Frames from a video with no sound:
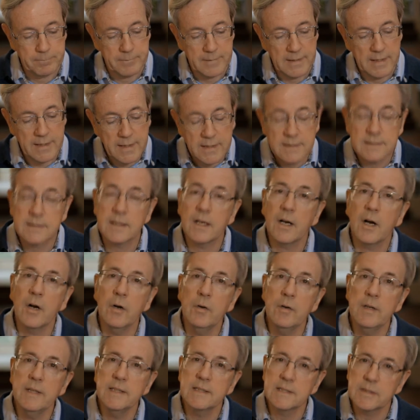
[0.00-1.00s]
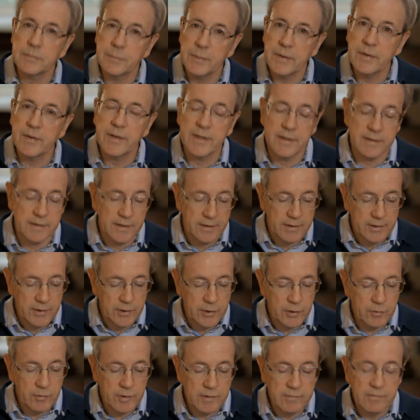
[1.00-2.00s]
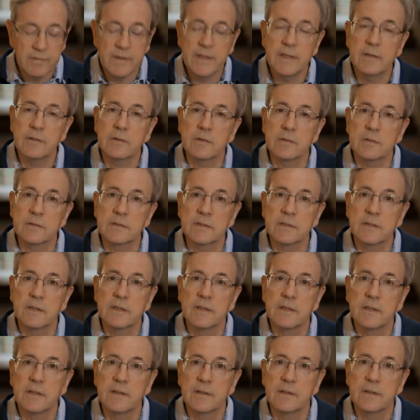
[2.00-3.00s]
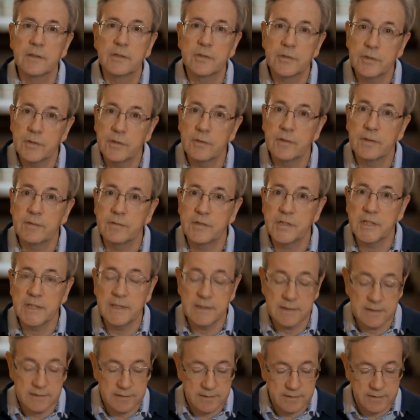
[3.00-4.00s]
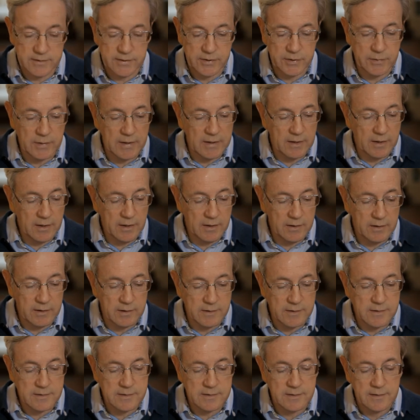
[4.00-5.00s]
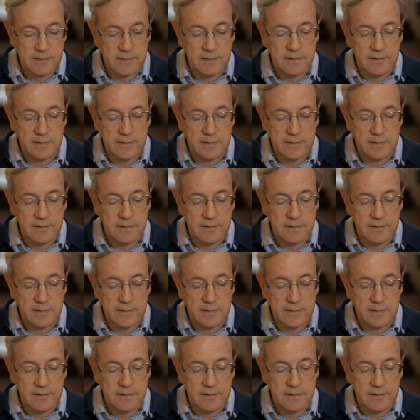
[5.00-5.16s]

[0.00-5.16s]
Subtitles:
It is the Holy Spirit who reveals the truth of Jesus to our hearts.